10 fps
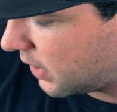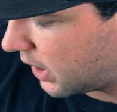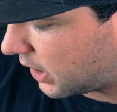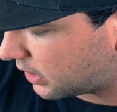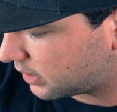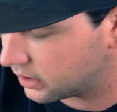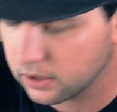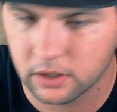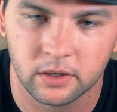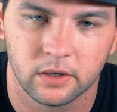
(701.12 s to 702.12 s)
And
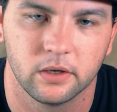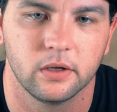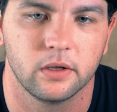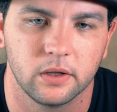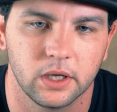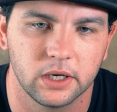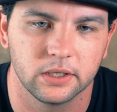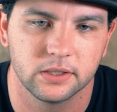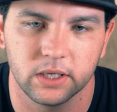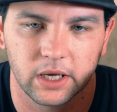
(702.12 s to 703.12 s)
that
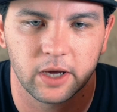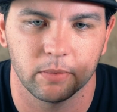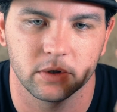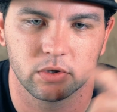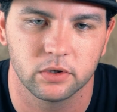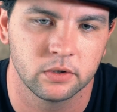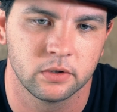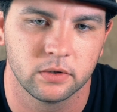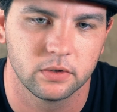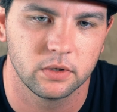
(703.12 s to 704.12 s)
is the Apature
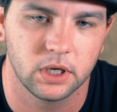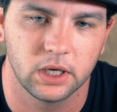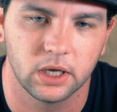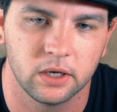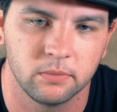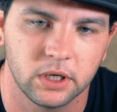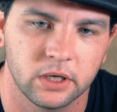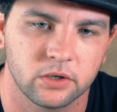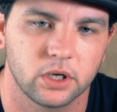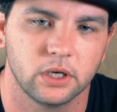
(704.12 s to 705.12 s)

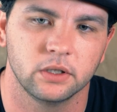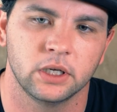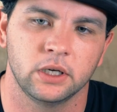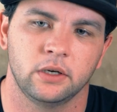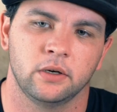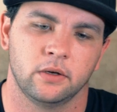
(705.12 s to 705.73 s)
al-m9.